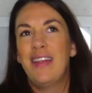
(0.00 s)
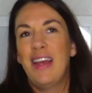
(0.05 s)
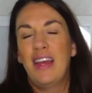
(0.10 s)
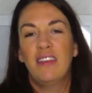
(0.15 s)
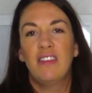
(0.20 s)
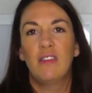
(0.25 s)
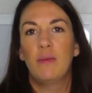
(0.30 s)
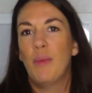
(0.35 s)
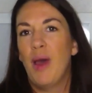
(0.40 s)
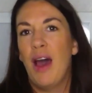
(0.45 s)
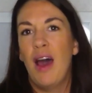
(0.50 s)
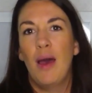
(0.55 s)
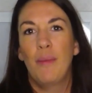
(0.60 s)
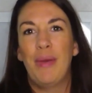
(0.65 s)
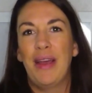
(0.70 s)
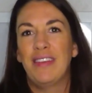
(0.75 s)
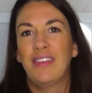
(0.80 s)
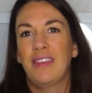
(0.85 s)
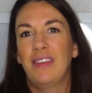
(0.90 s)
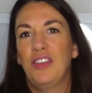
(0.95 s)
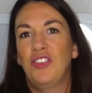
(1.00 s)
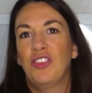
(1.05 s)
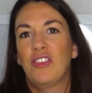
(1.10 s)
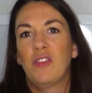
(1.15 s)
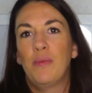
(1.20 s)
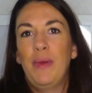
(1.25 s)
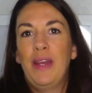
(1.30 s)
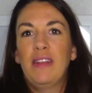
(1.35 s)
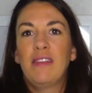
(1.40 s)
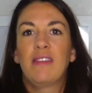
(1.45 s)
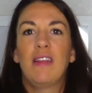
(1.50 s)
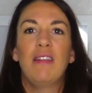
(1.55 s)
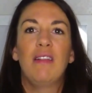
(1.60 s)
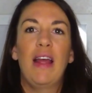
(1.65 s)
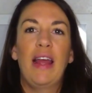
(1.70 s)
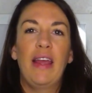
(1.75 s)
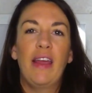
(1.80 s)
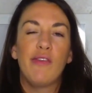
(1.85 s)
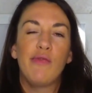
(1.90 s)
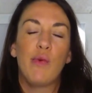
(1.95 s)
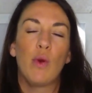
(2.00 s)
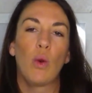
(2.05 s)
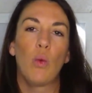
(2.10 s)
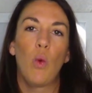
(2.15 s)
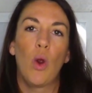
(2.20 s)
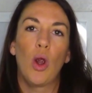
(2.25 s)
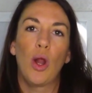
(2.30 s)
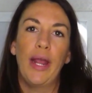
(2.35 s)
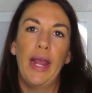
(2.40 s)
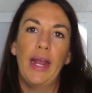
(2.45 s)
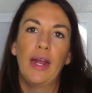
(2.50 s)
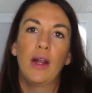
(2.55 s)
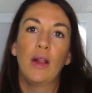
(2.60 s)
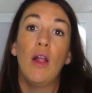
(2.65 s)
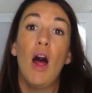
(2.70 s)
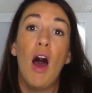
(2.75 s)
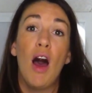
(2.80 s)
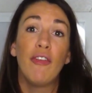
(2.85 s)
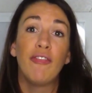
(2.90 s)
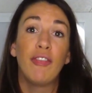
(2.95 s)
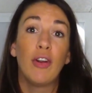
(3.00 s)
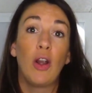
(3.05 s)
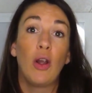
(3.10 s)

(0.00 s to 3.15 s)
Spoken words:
This basically just means that, like, if we're working in a law